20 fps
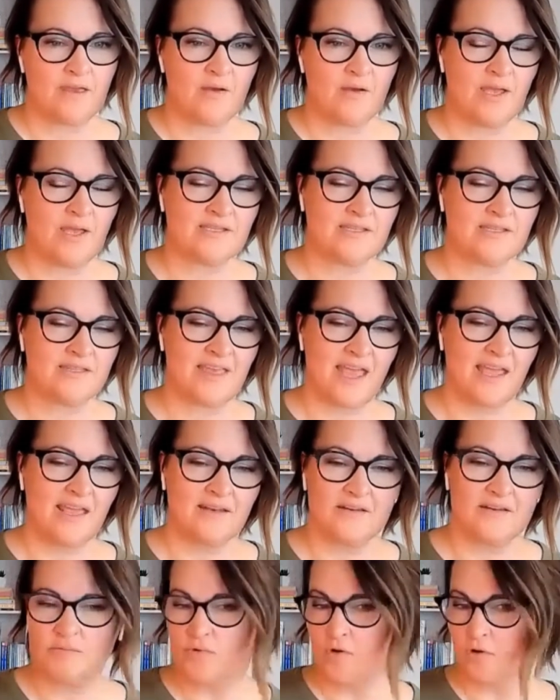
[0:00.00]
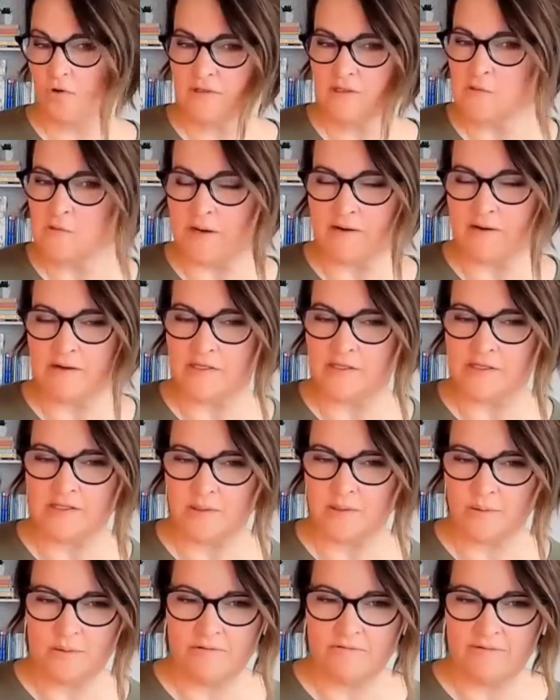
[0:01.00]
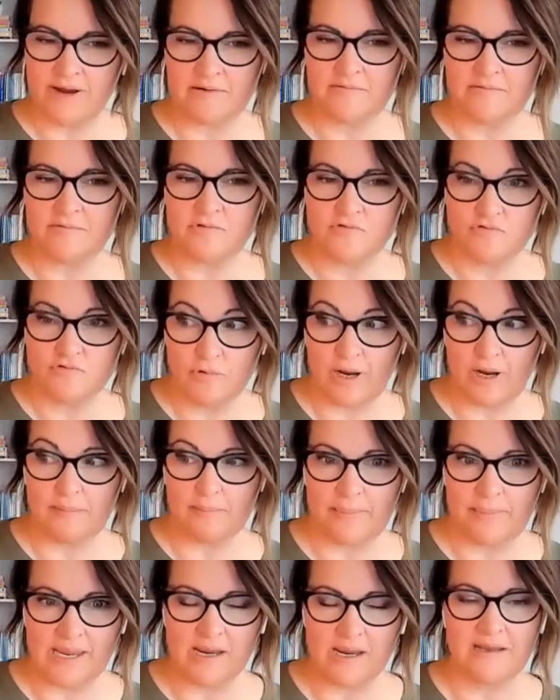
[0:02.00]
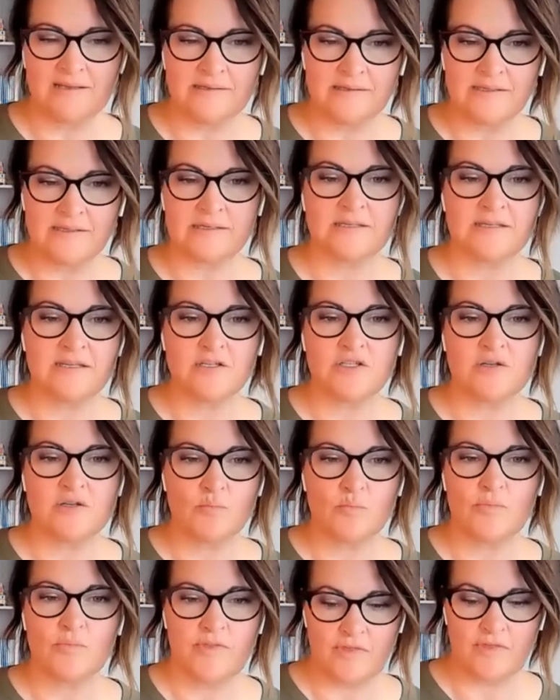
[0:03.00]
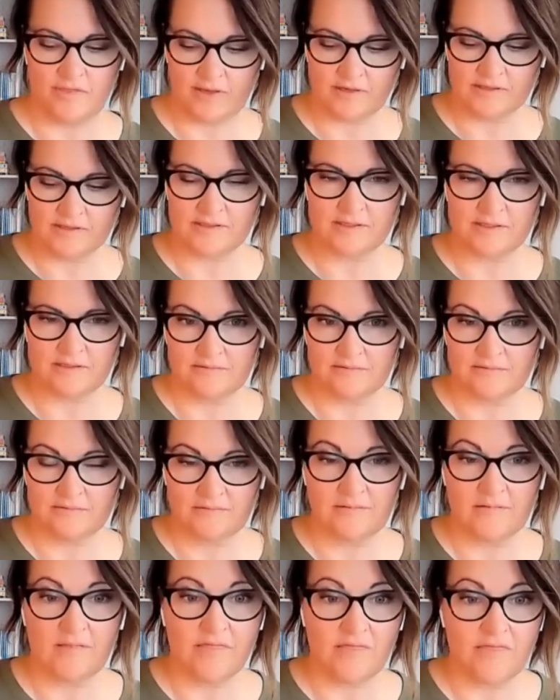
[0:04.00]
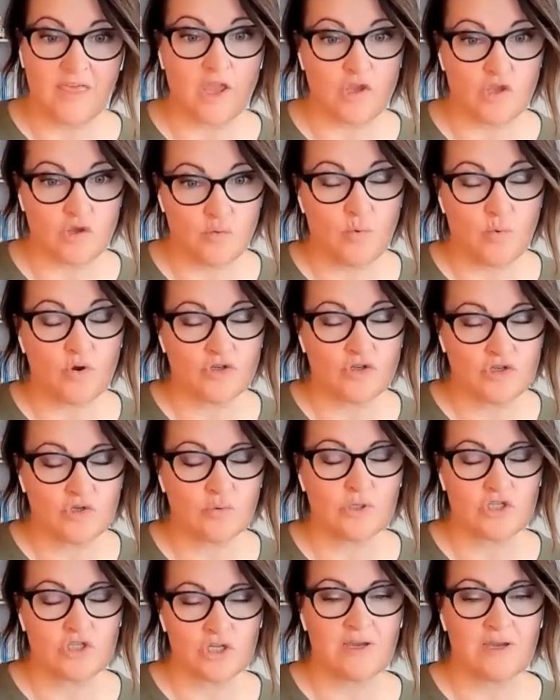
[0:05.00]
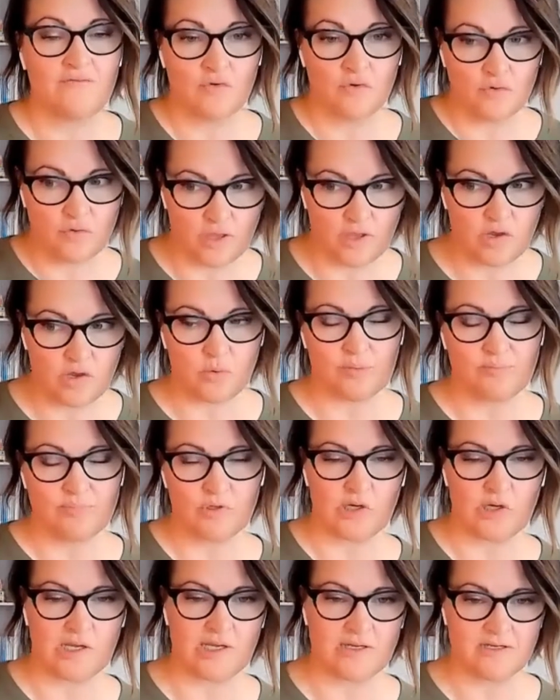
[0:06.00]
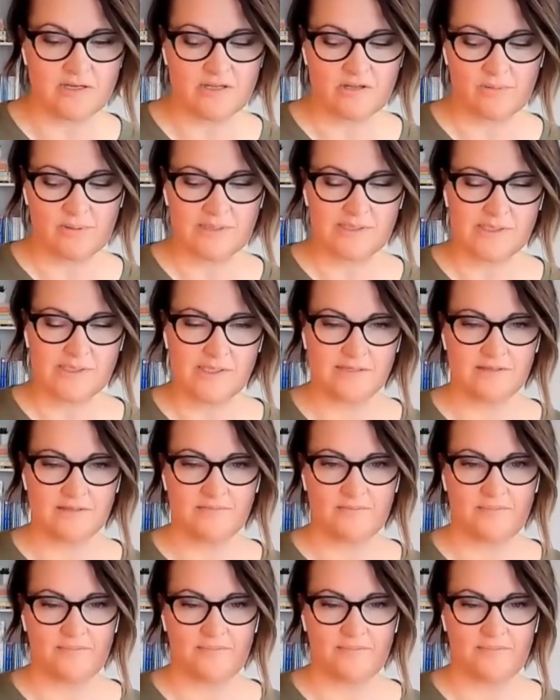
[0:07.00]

is that your experience too, around like being consistent in the things that you want to achieve or that you are putting into the business?